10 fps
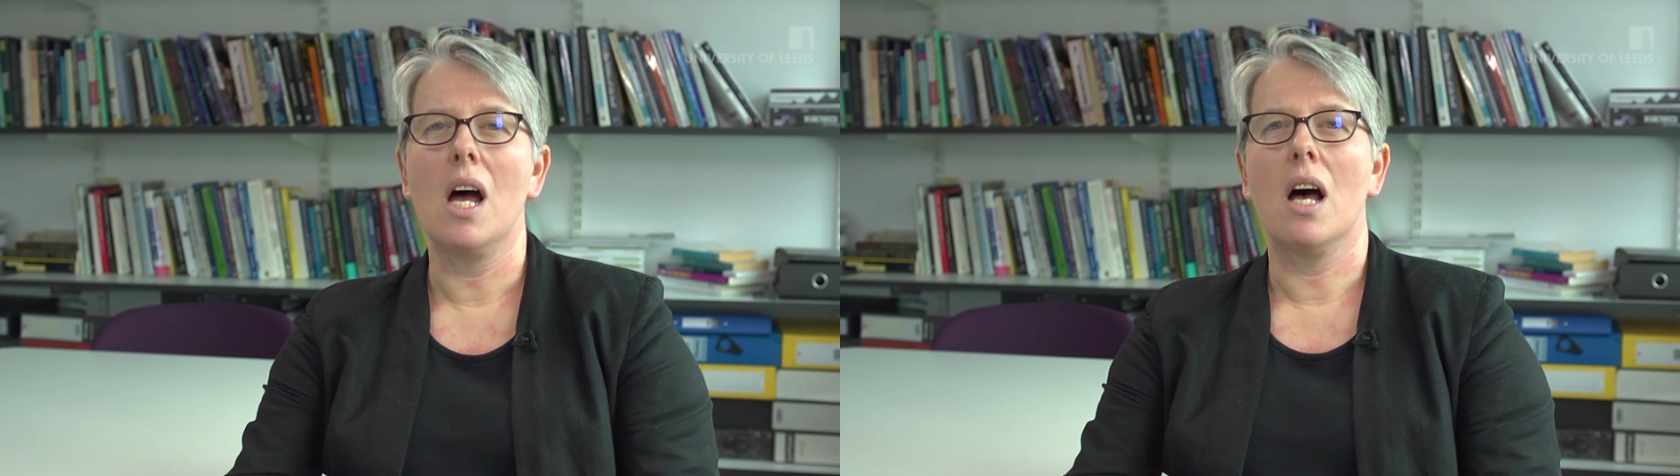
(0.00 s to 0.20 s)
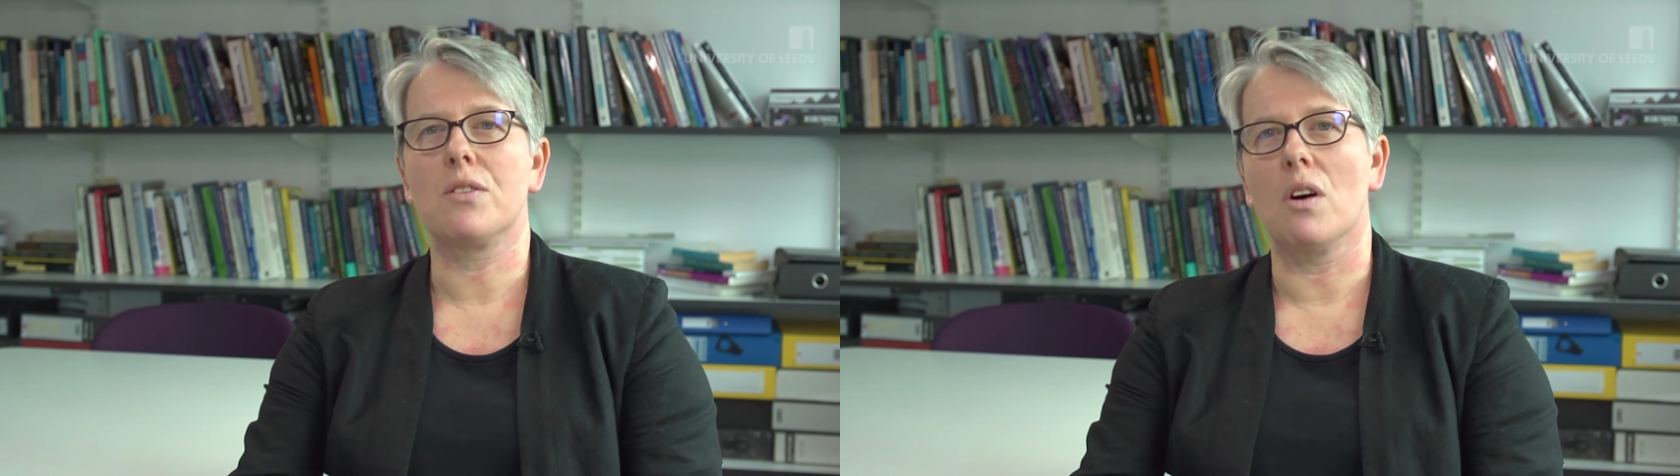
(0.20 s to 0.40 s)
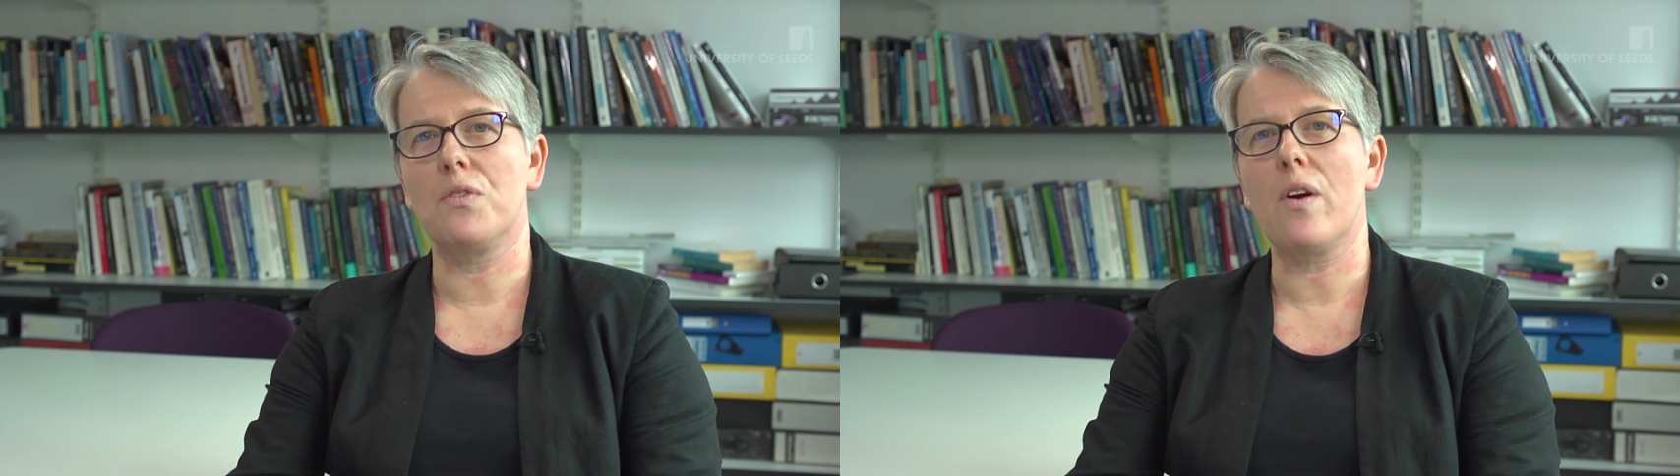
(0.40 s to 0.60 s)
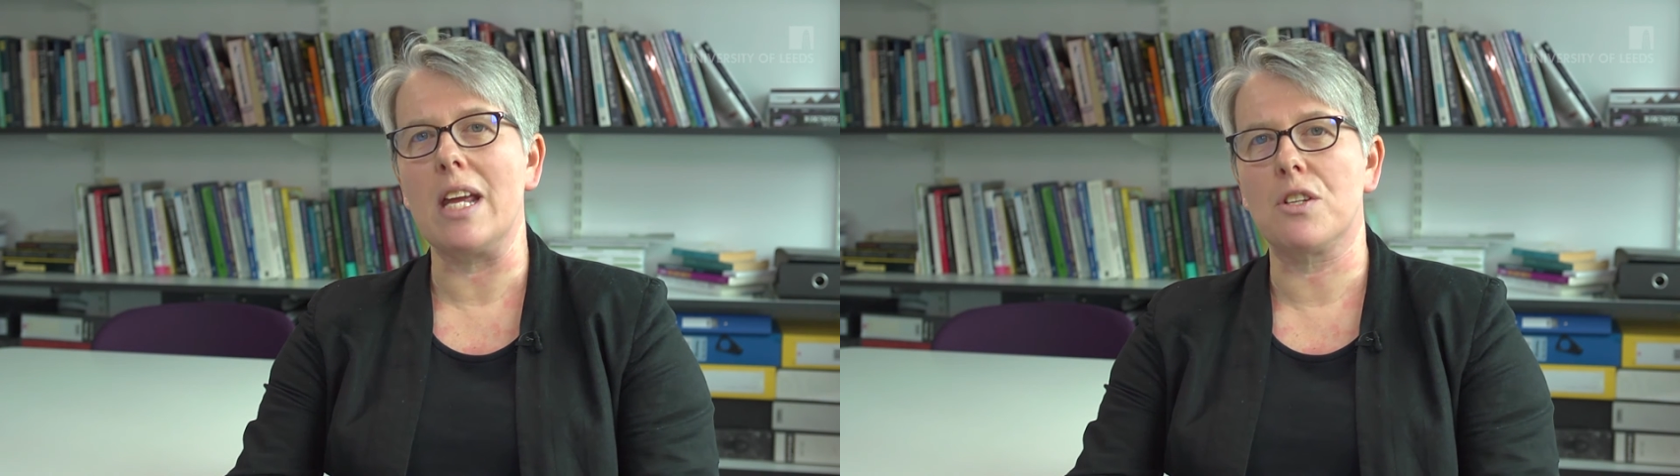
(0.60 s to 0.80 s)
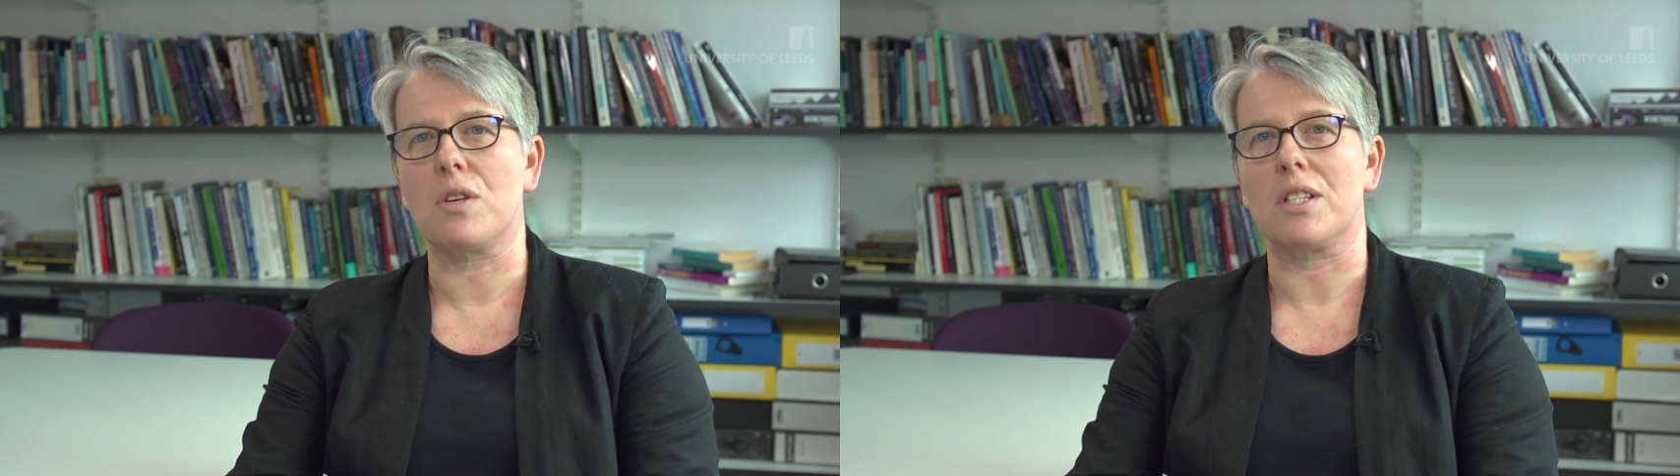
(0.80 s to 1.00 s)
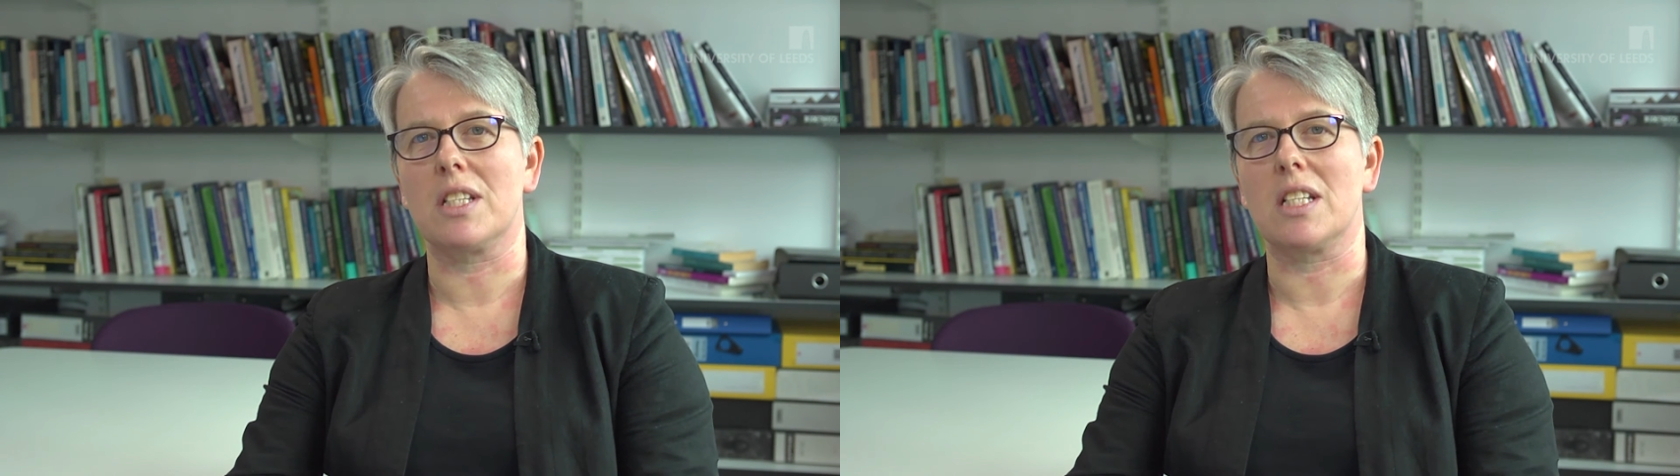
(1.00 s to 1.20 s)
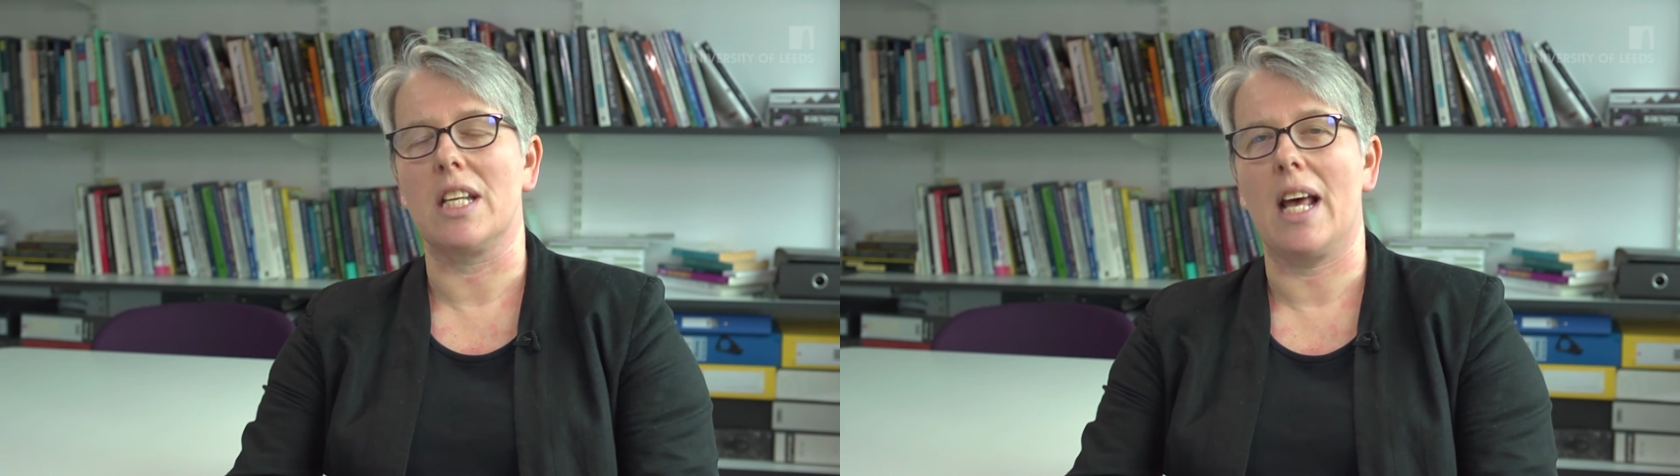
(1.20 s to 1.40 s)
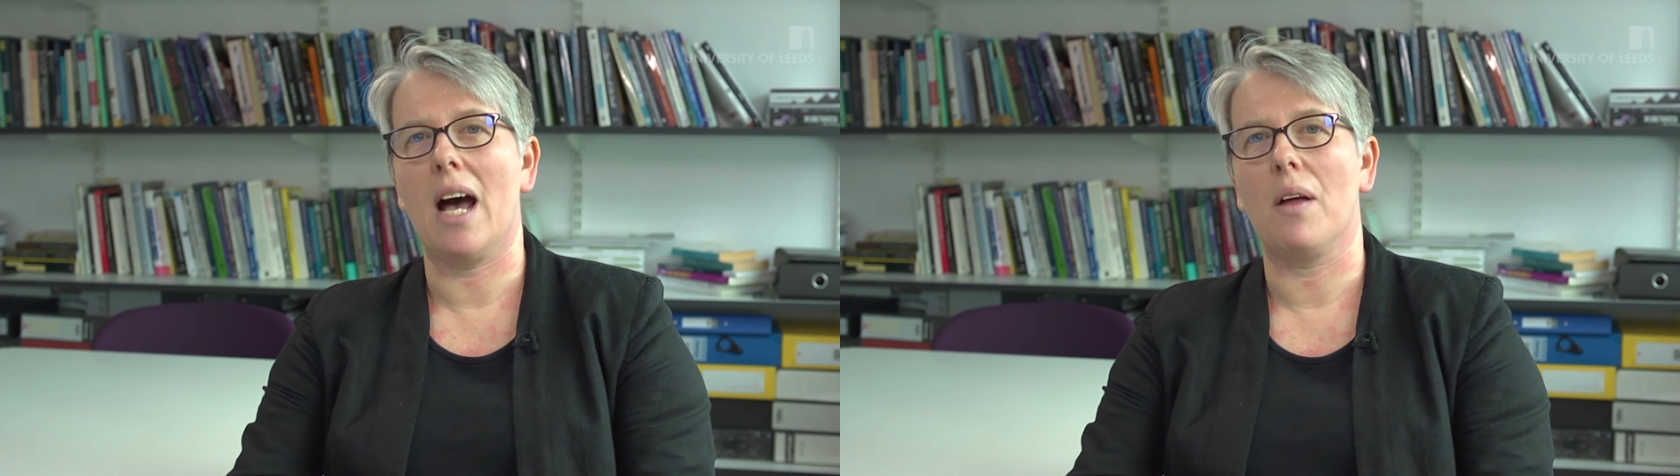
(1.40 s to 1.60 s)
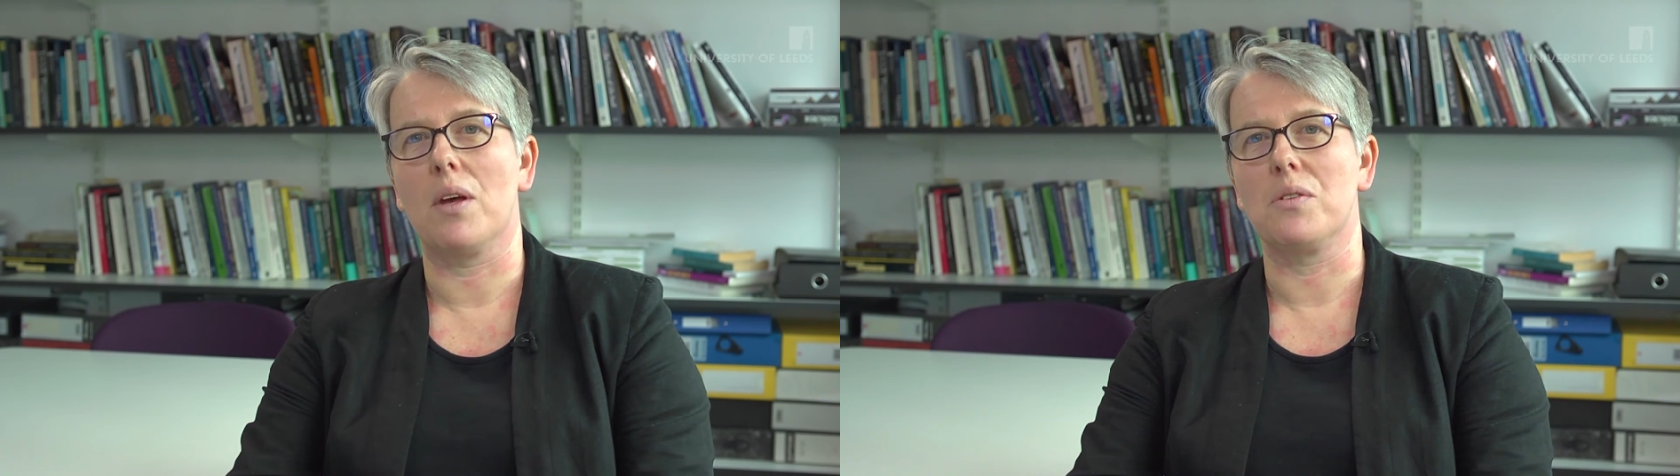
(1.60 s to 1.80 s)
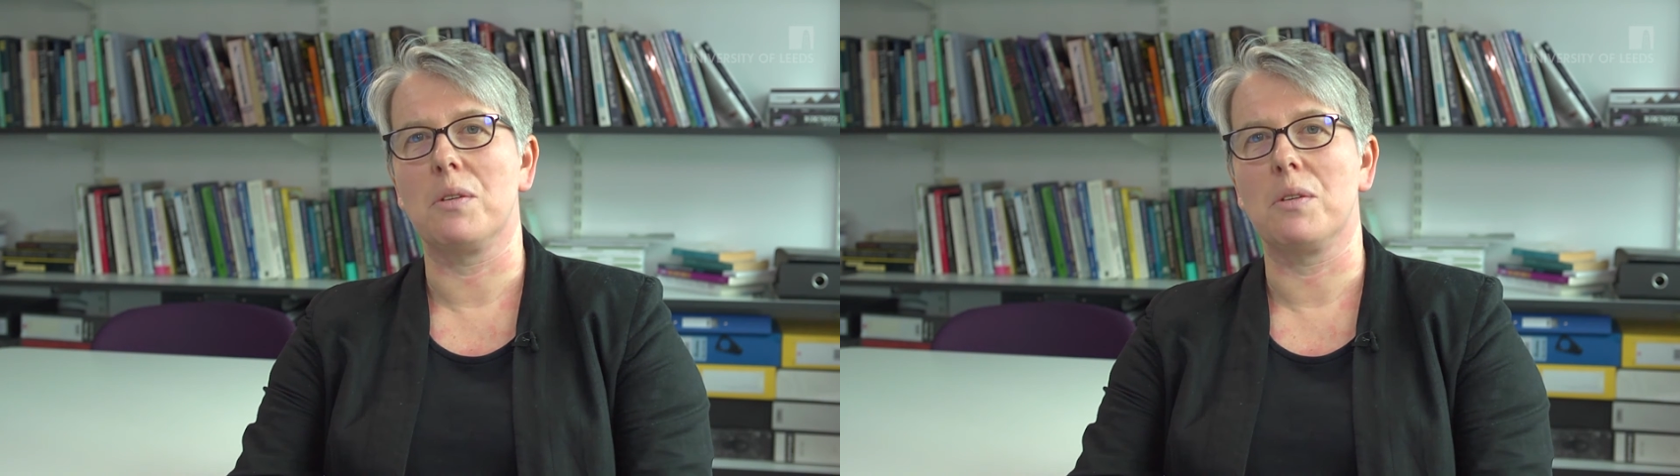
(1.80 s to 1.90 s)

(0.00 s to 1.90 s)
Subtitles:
And so I was very interested in how those